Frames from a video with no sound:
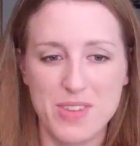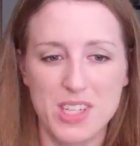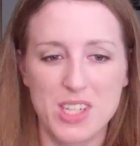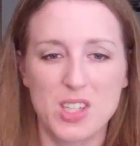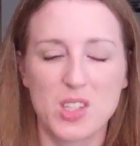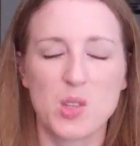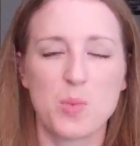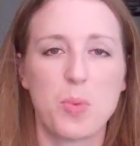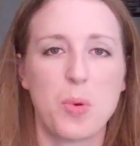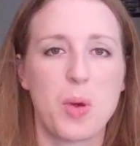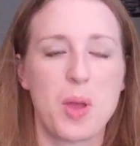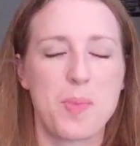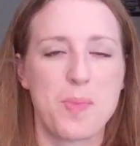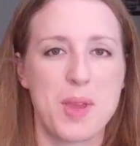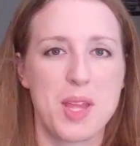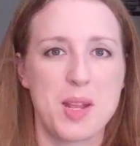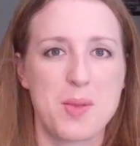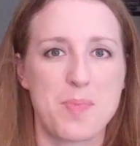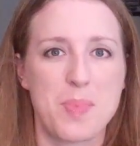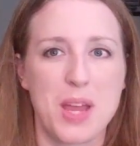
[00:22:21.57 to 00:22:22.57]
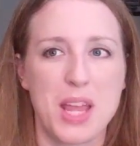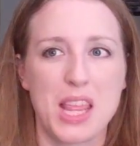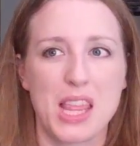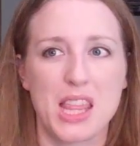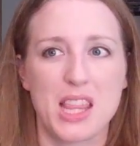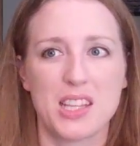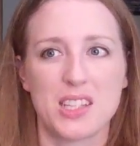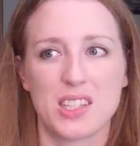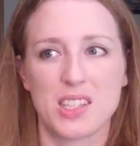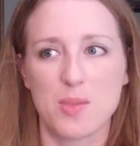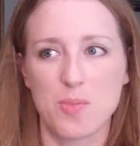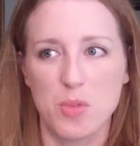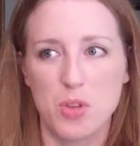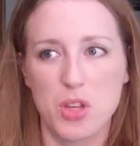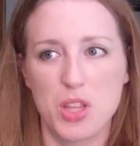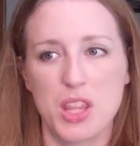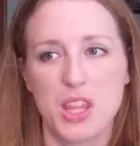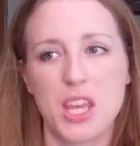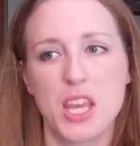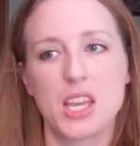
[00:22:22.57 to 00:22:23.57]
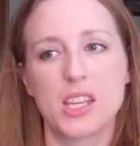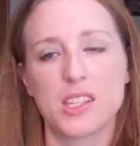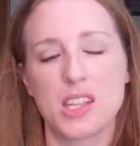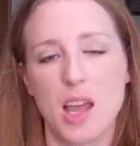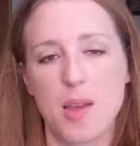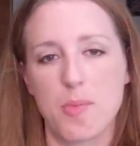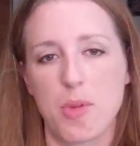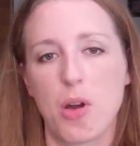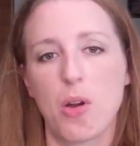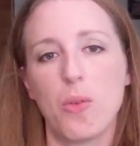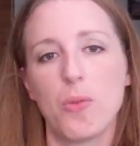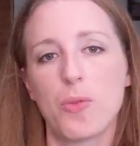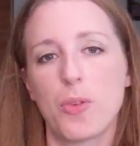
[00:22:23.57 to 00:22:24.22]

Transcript: Bit of a disappointment, but some good things.